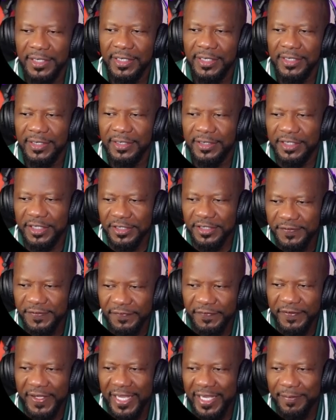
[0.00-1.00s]
This
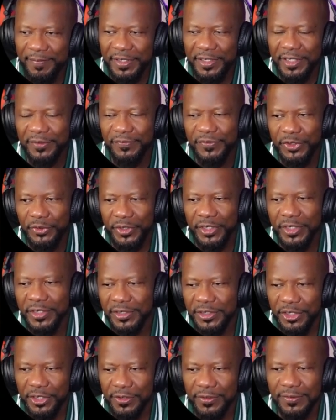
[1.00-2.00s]
family of three
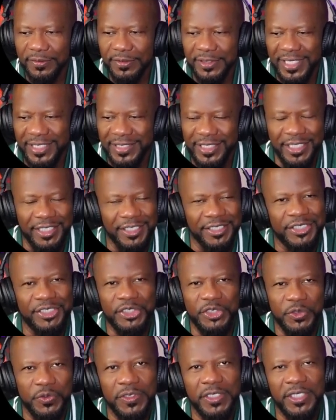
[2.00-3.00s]
adults, I think it's
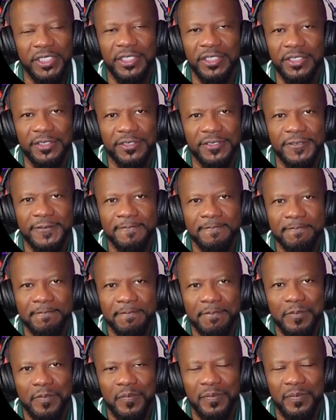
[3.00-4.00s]
two kids,
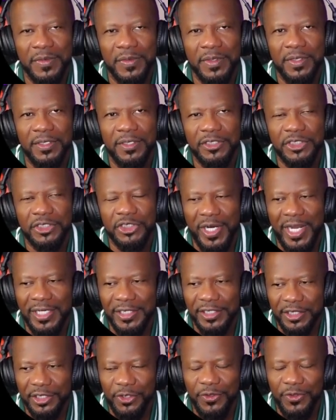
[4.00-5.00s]
tried
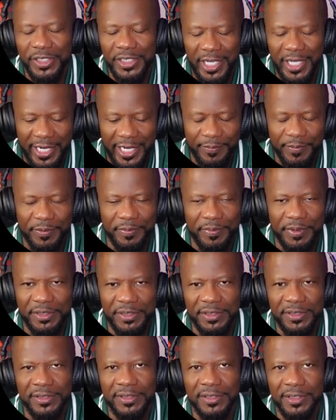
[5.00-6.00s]
to go into
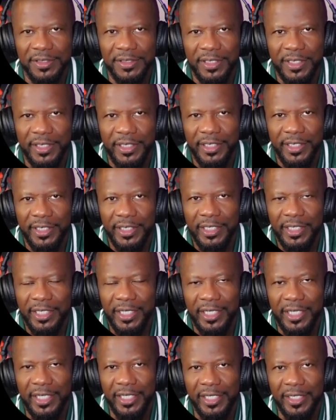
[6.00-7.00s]
Applebee's
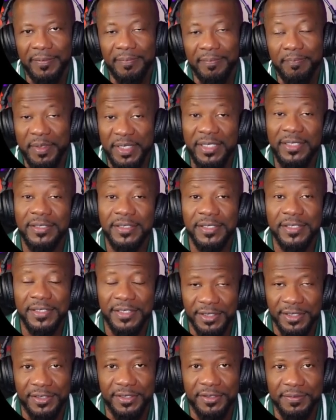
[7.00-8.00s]
and beat the
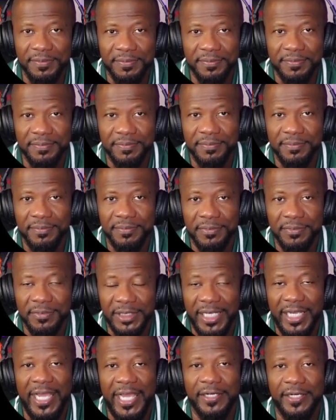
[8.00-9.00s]
system. They
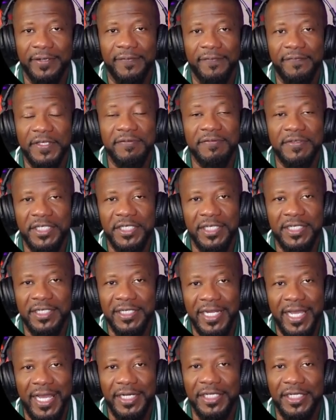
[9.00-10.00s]
had a
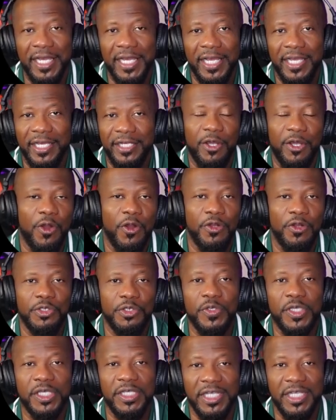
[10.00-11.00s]
$15.99 all you
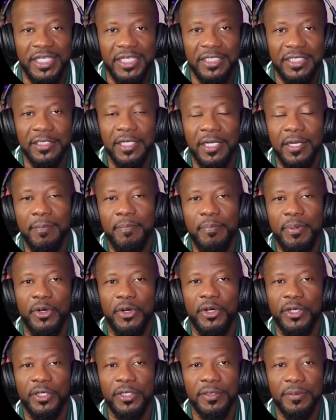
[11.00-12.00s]
can eat
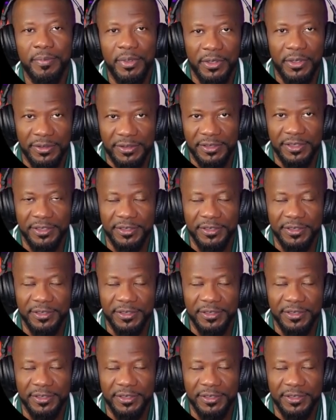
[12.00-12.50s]
per person.